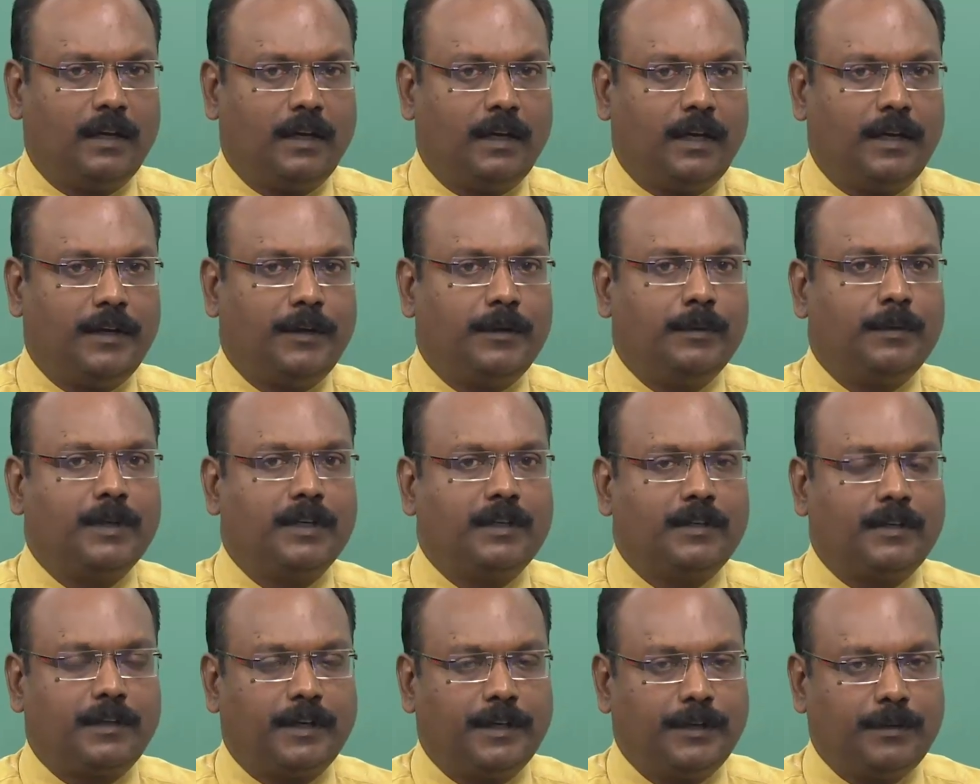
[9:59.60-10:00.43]
and you
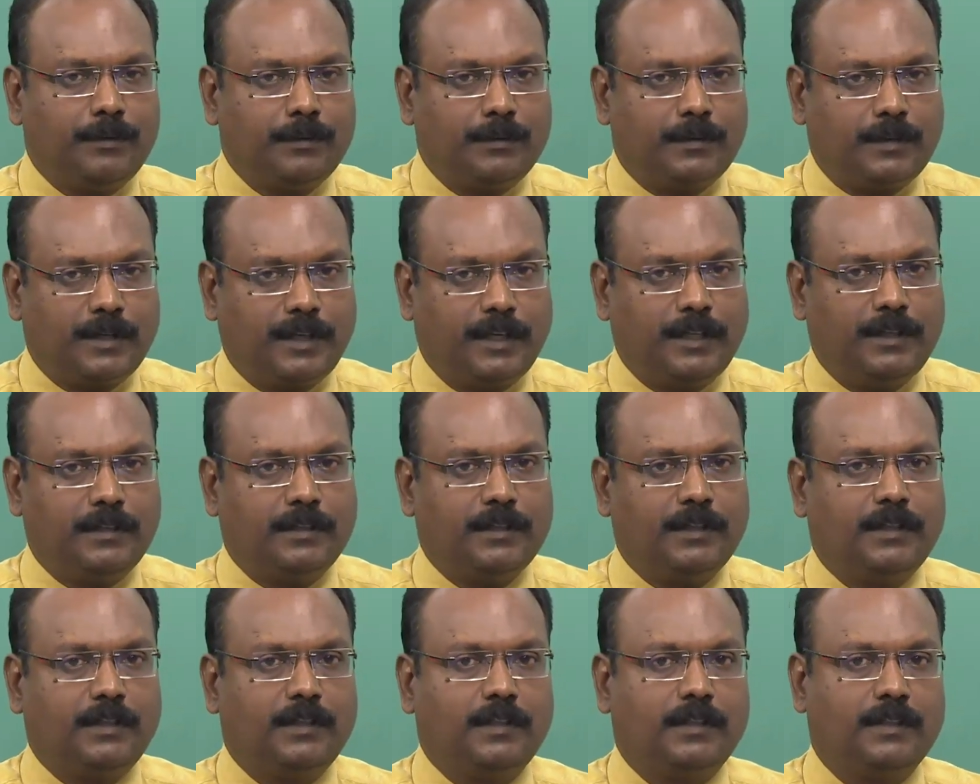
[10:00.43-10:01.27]
can try to change
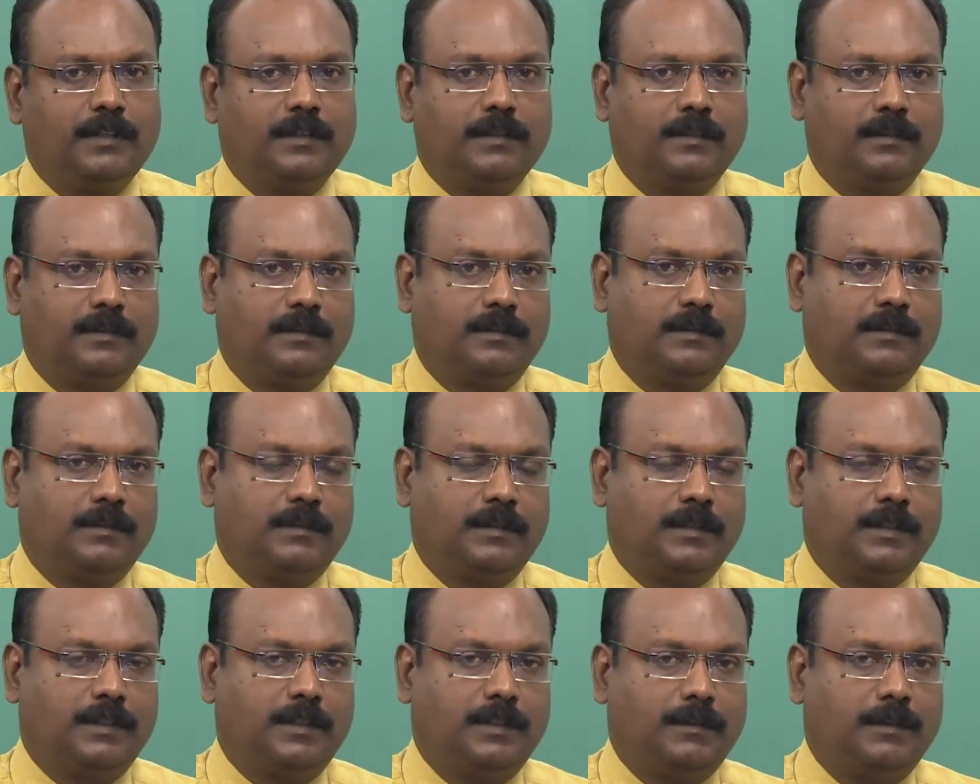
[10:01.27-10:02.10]
it,
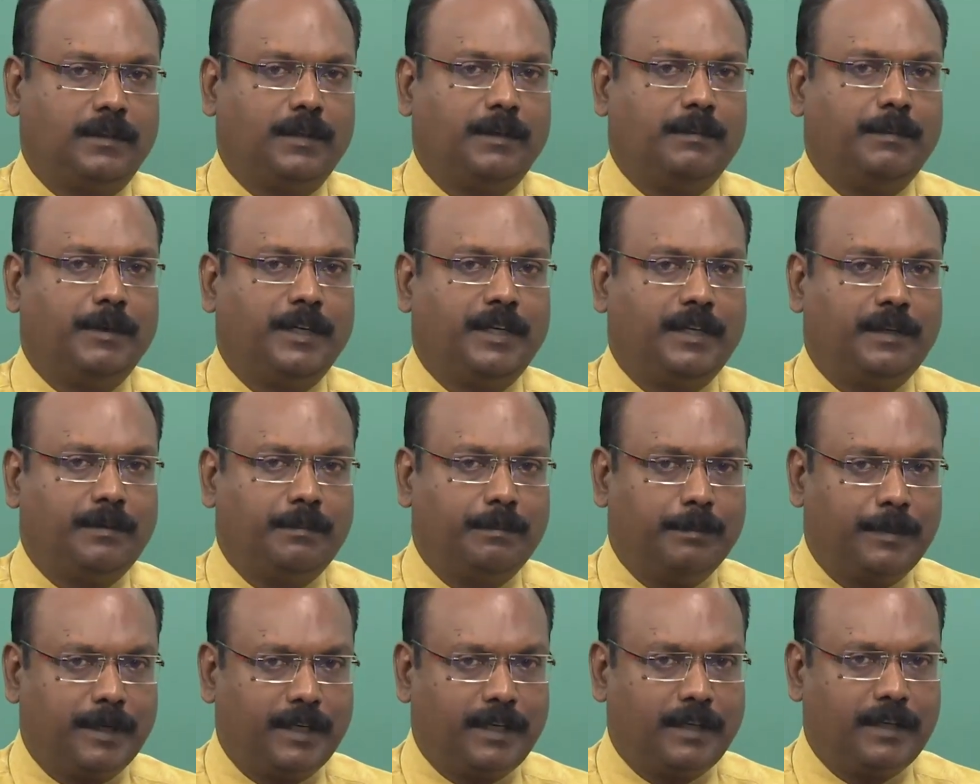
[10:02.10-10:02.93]
okay, can make
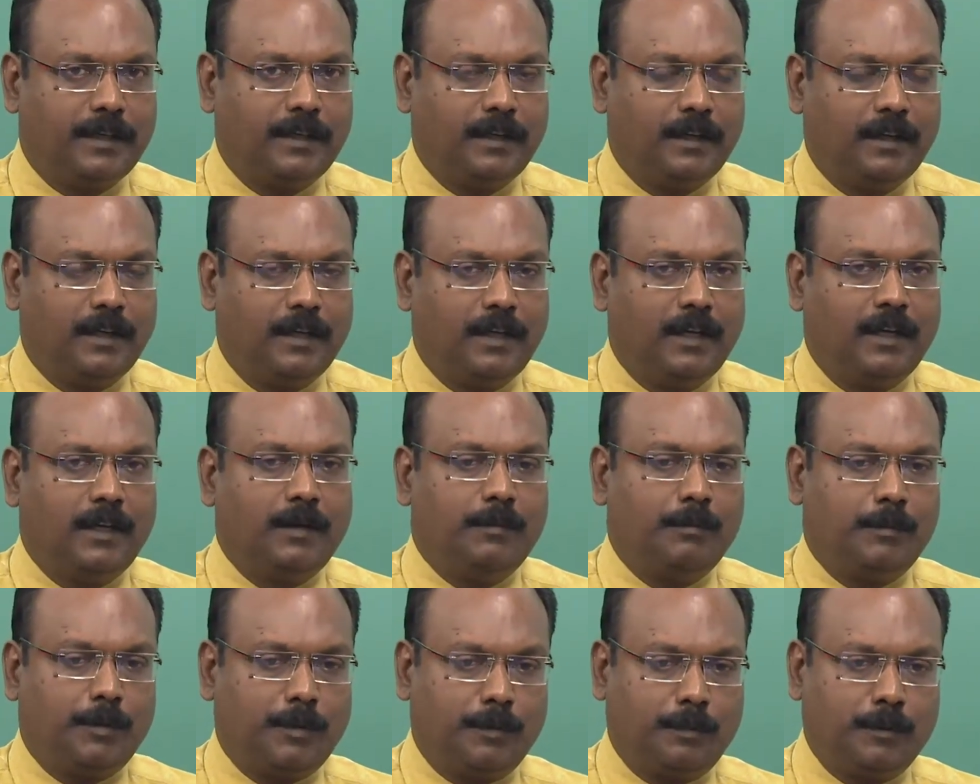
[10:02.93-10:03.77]
it better,
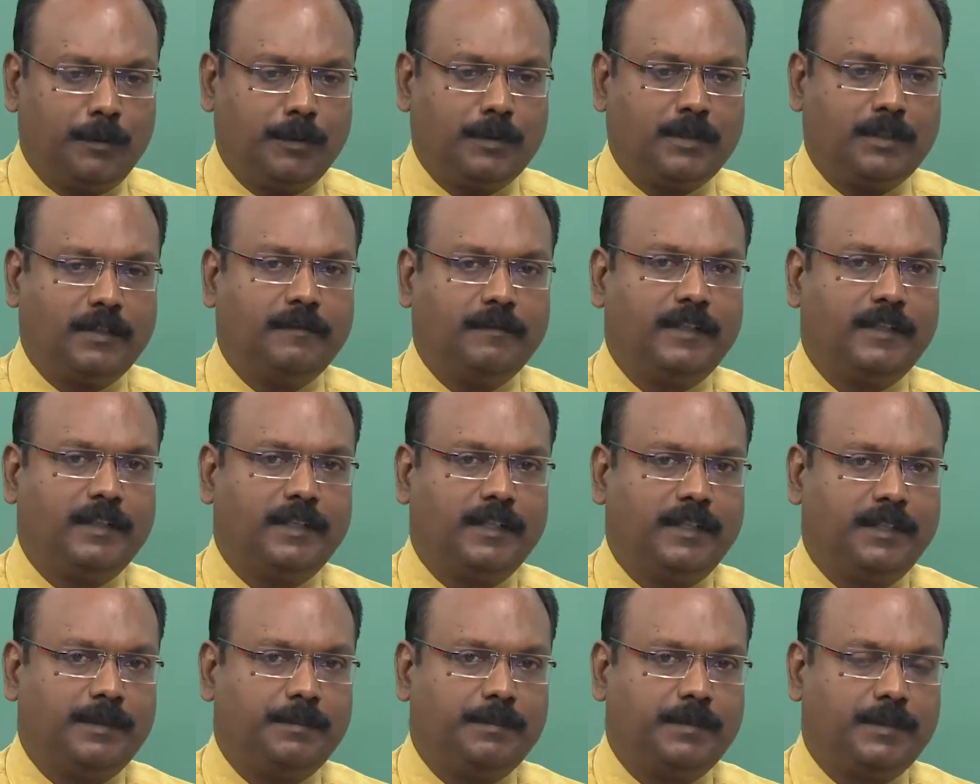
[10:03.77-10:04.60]
but most
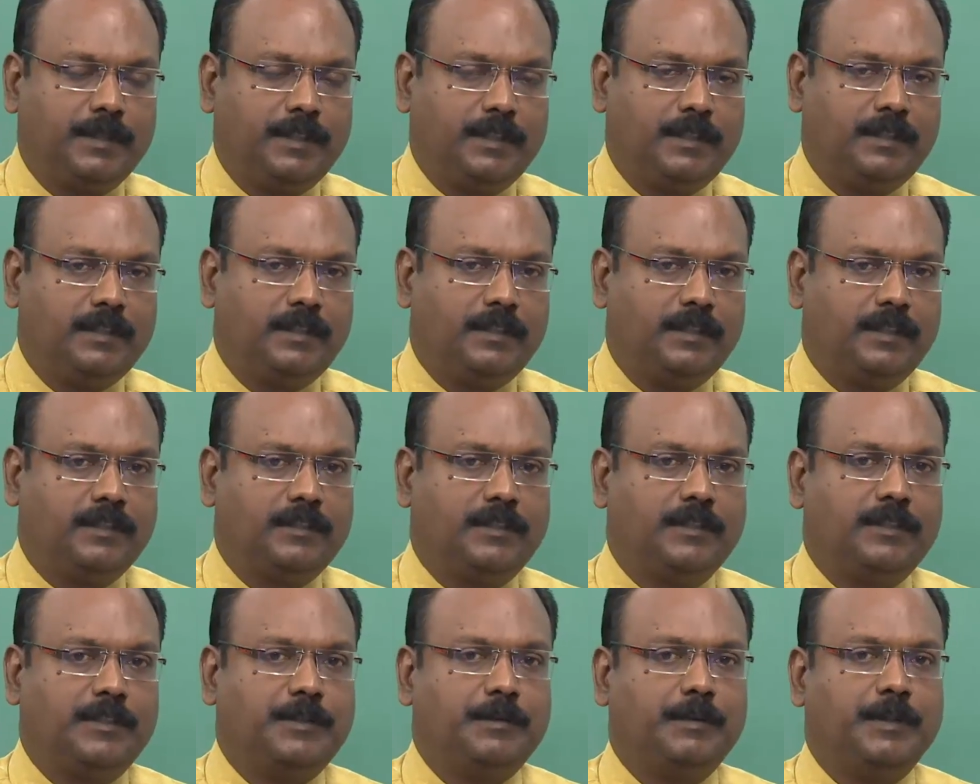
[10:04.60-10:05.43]
times in
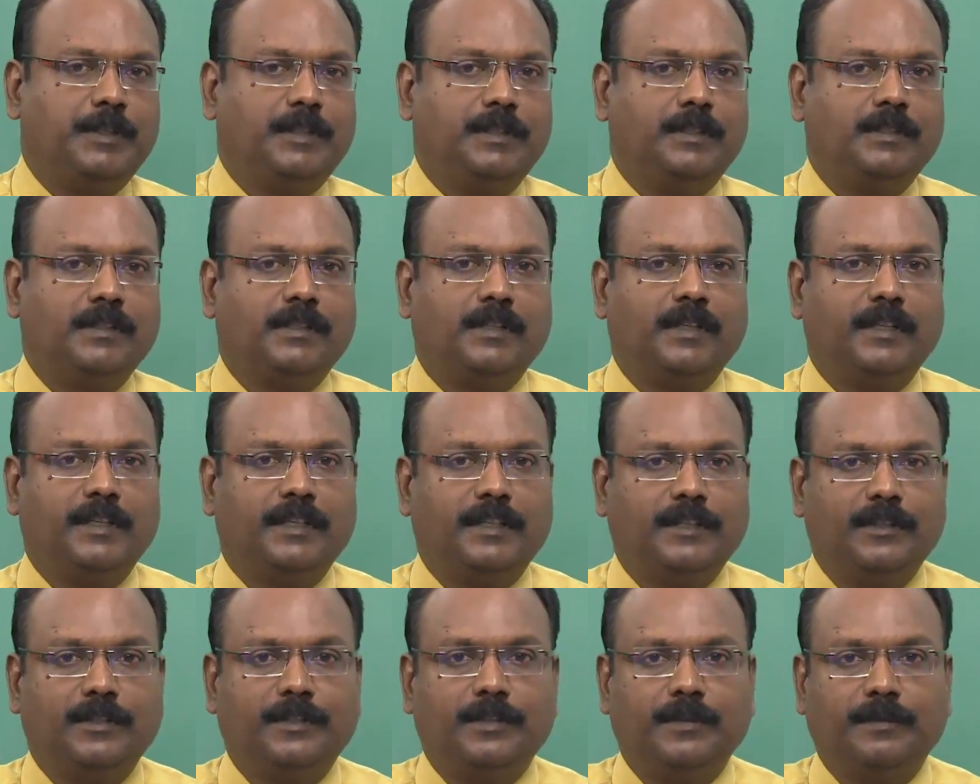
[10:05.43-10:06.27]
situations
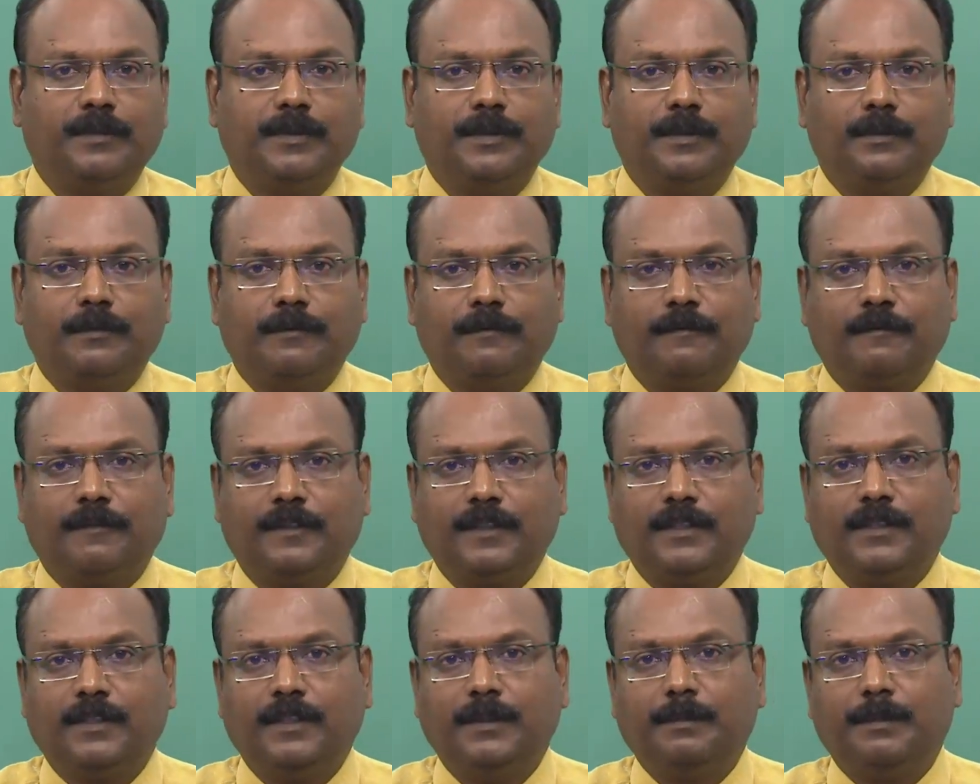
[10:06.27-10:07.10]
like interview,
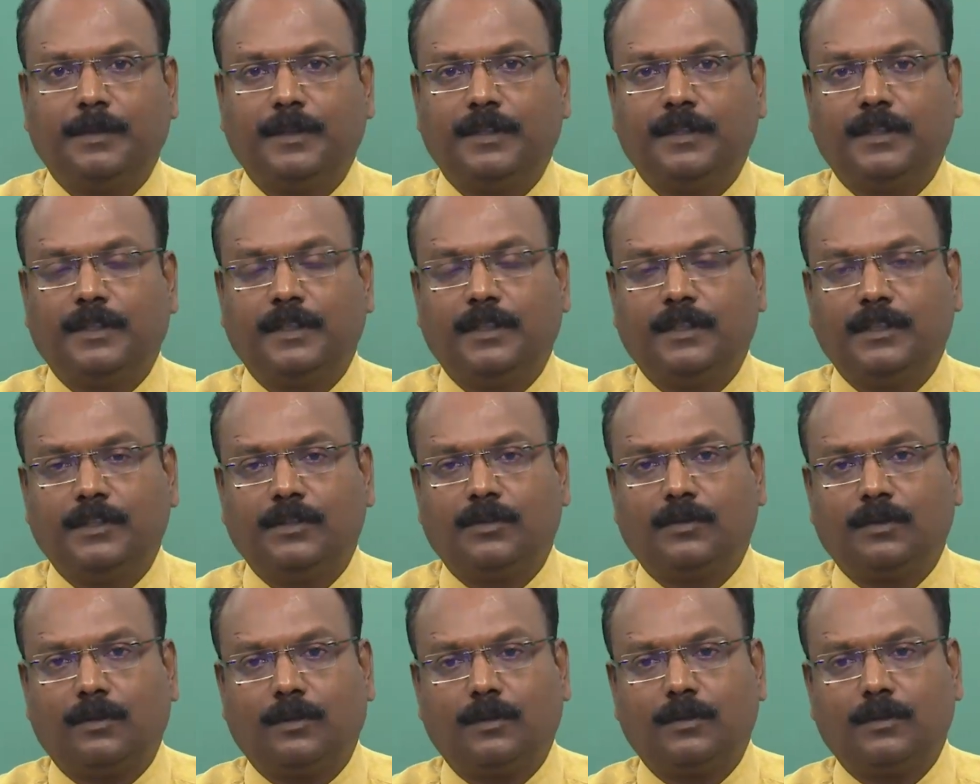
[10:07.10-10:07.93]
first impression
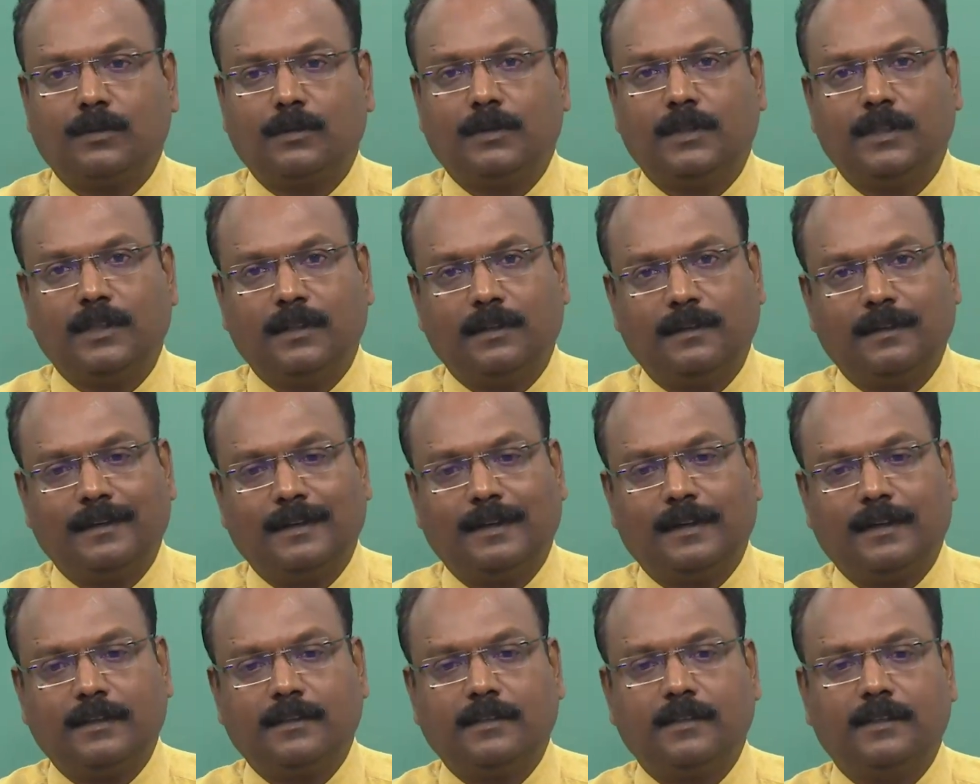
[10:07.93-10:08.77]
is also the
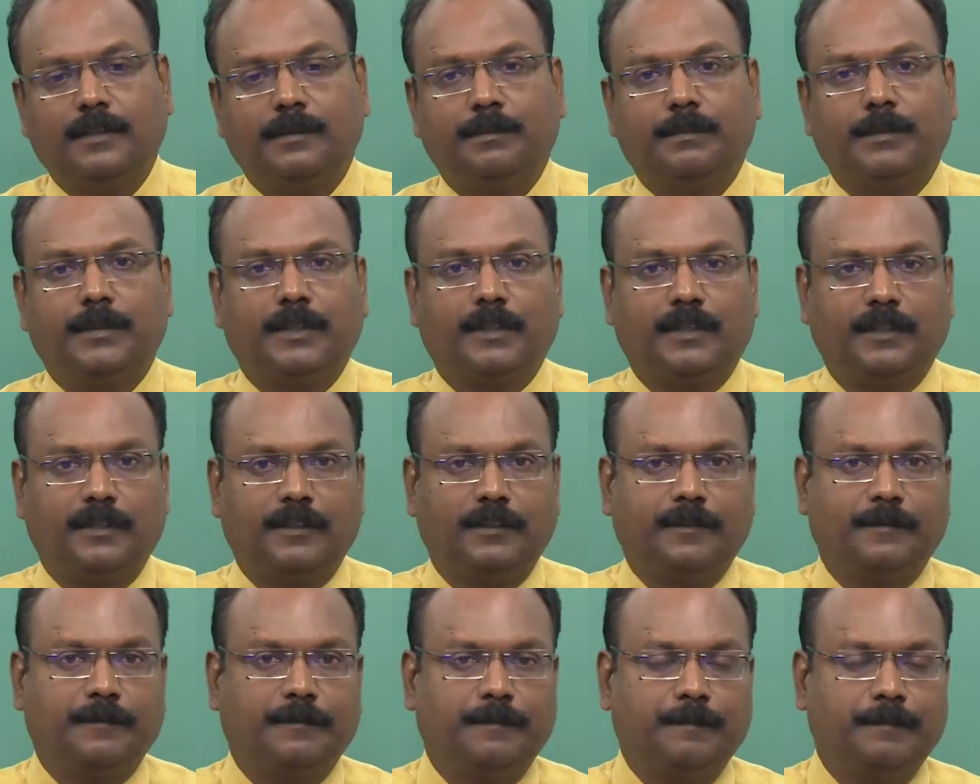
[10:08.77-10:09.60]
last impression.